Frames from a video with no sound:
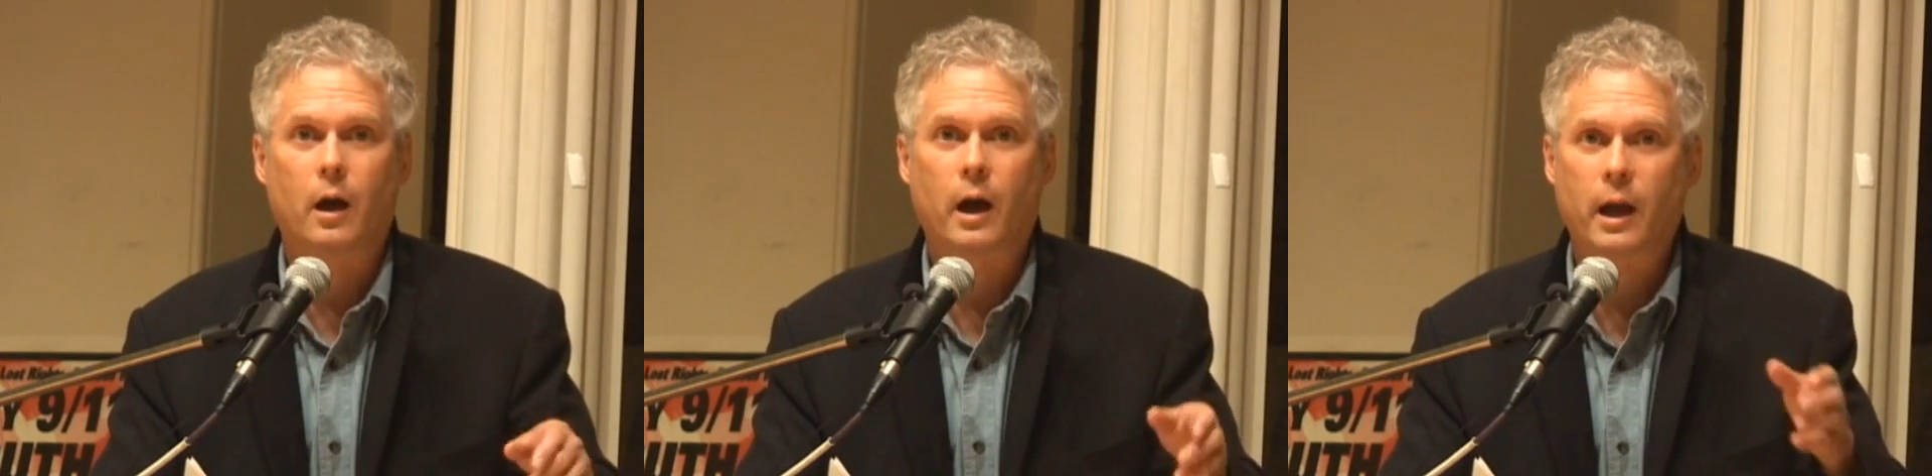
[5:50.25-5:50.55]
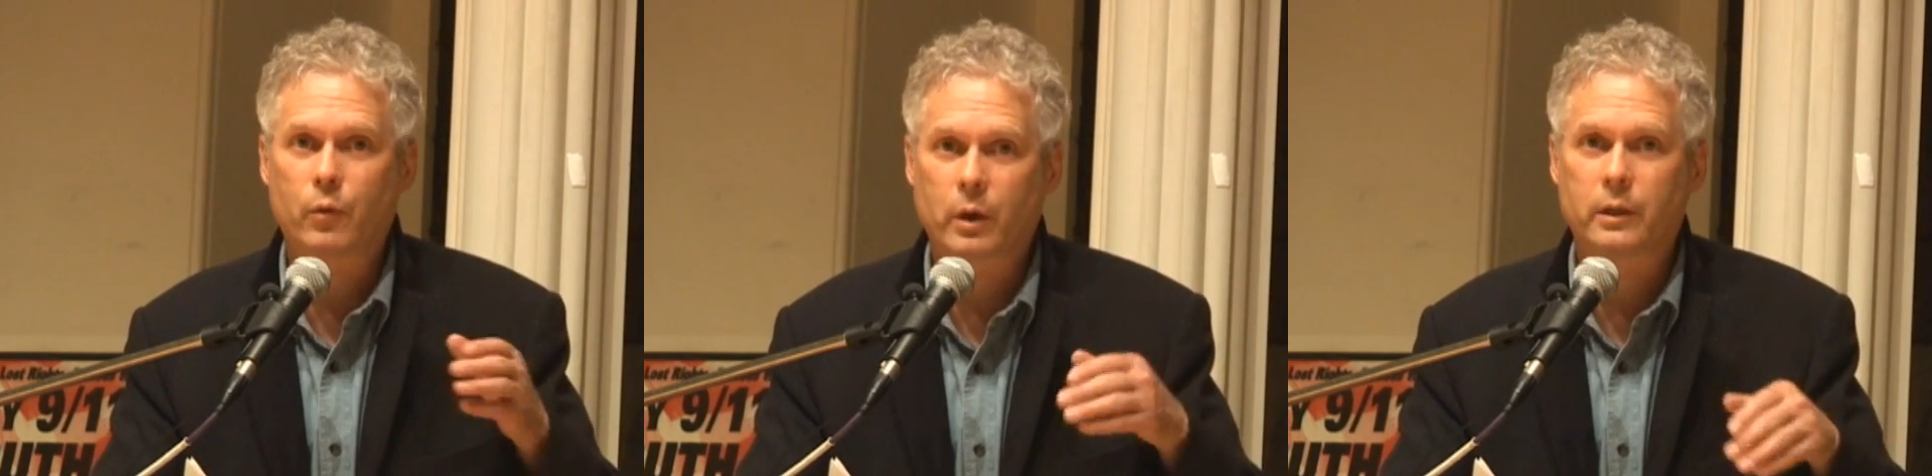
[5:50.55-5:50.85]

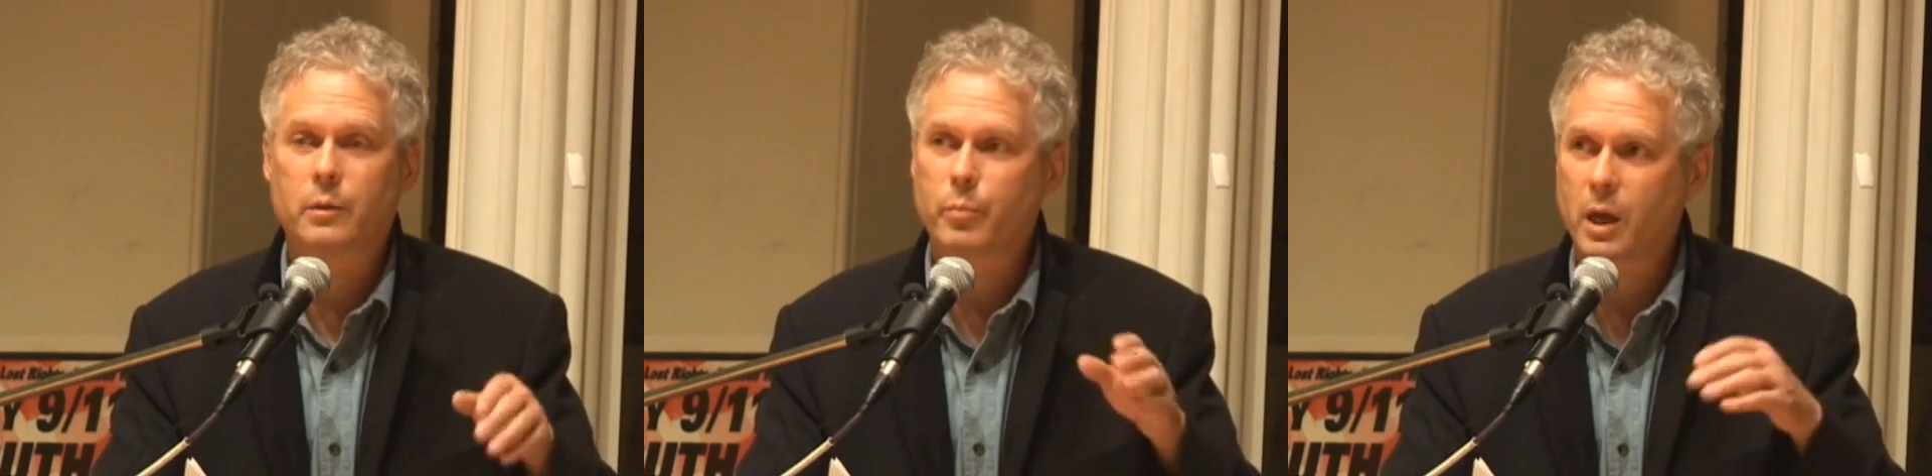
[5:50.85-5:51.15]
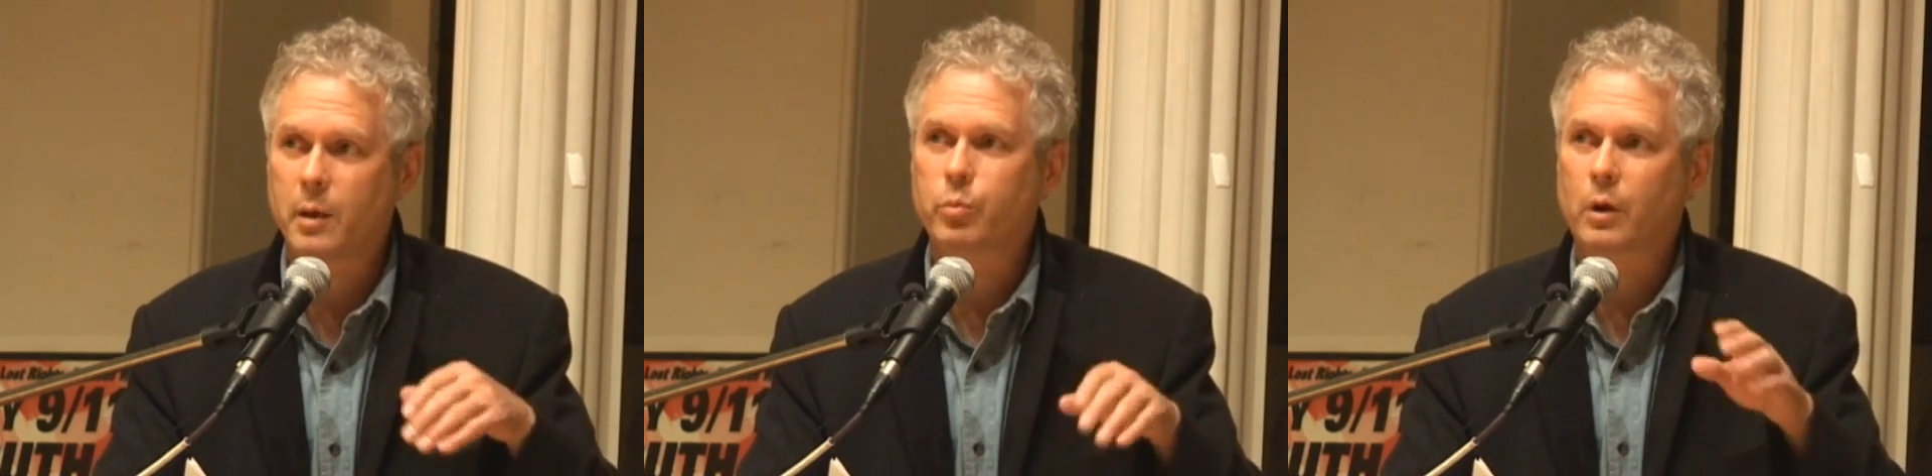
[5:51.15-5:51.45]
I read the
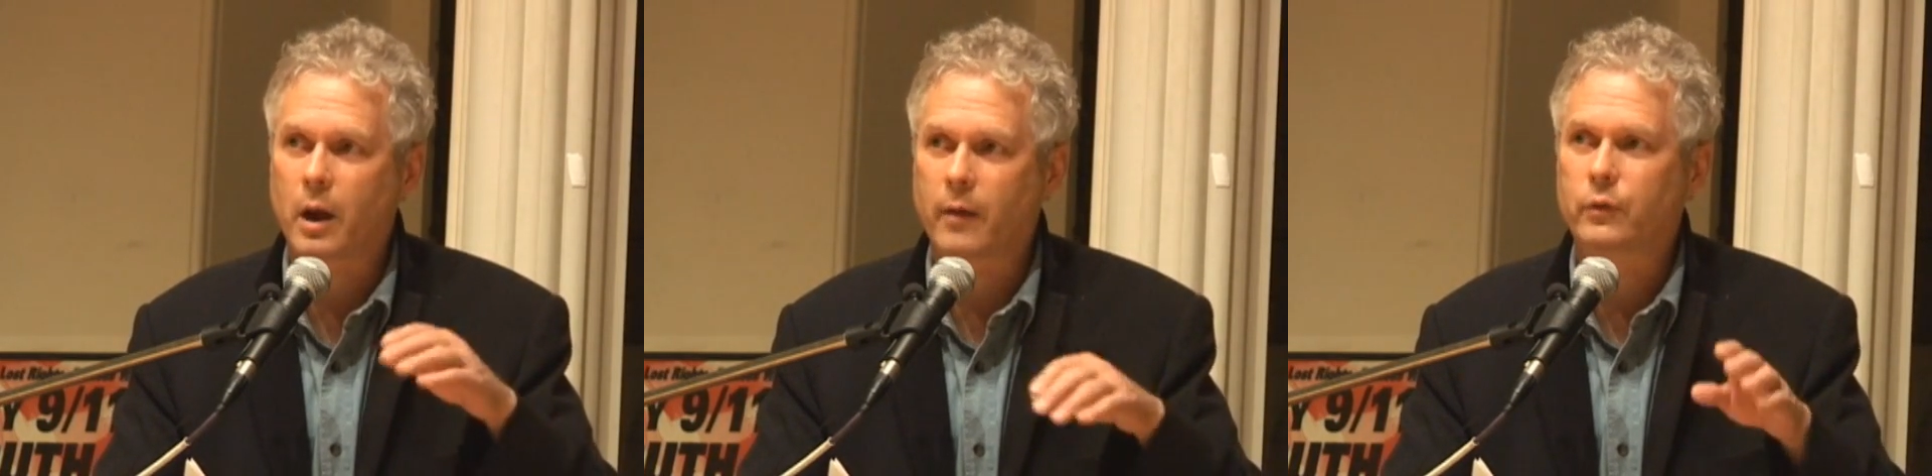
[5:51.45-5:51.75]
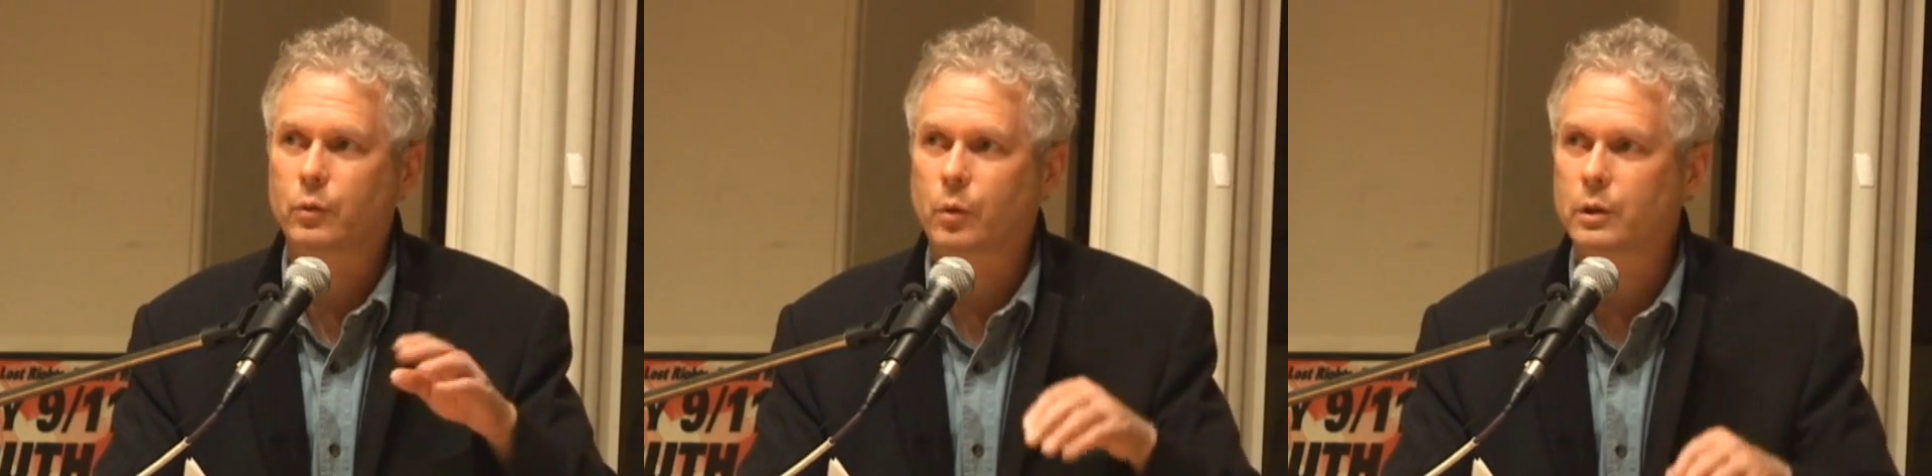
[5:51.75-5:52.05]
paper
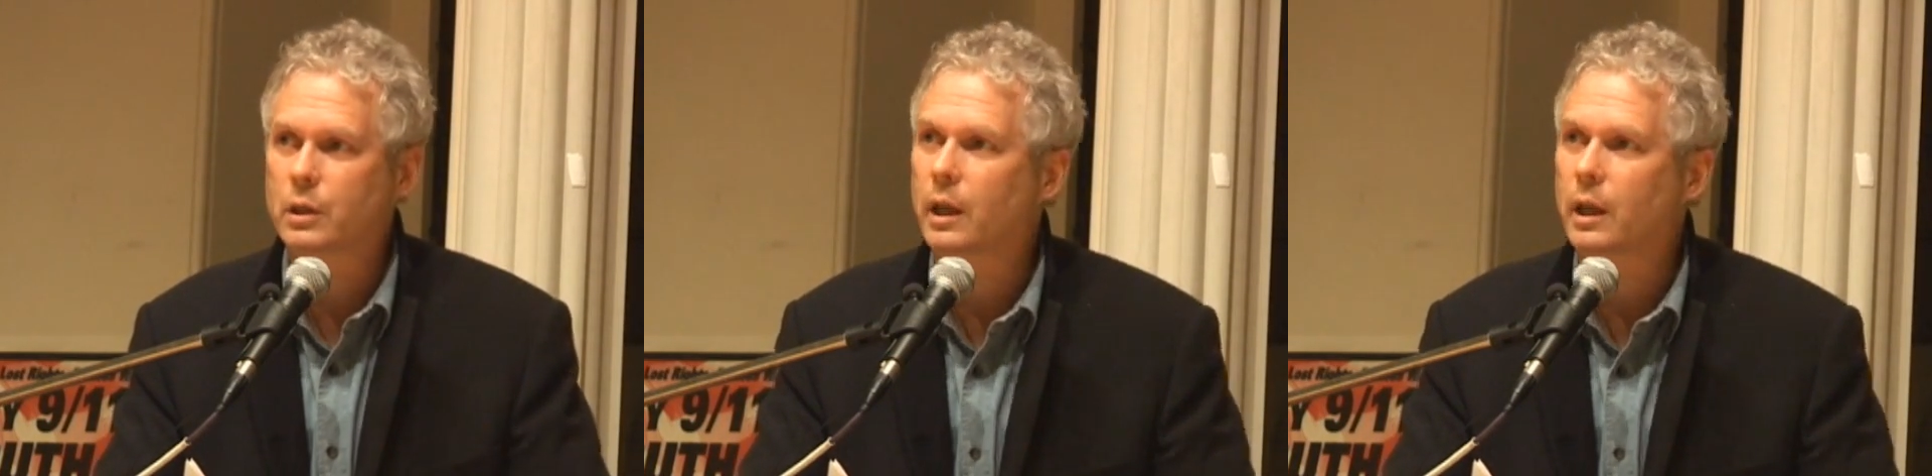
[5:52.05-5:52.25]
afterwards,